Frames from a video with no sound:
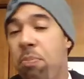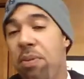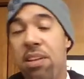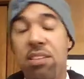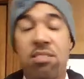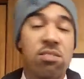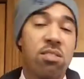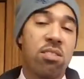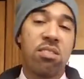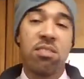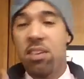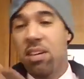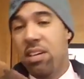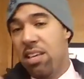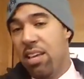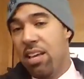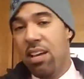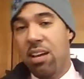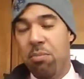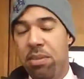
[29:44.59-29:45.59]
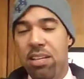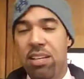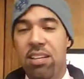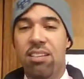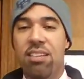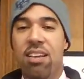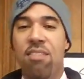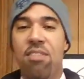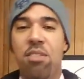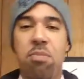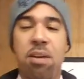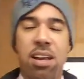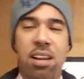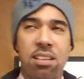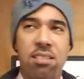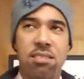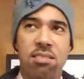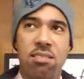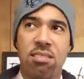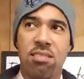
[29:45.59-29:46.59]
depends on. Yeah, I mean,
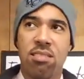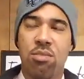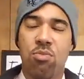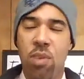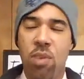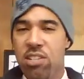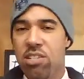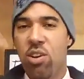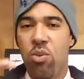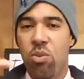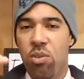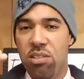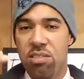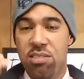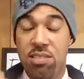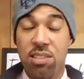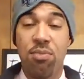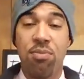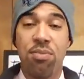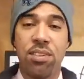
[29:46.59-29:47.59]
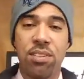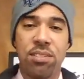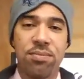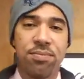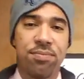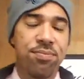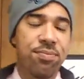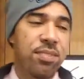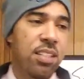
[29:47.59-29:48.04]
everybody's threshold is different.